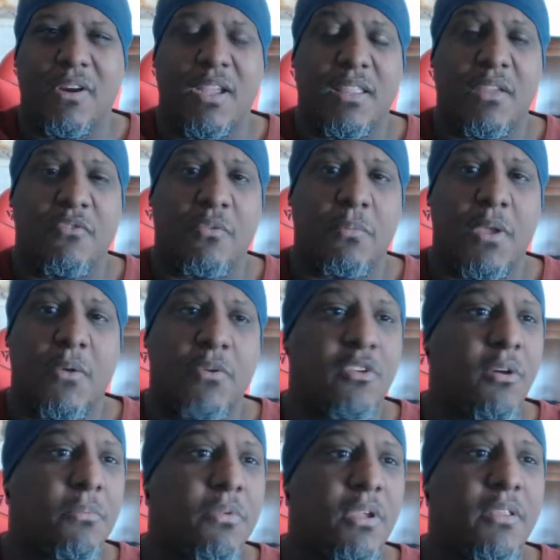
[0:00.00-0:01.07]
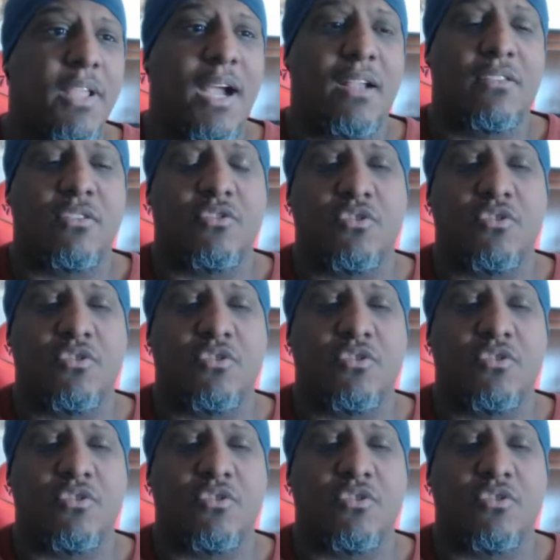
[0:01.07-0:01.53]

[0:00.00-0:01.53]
and then from there we took him to the doctor.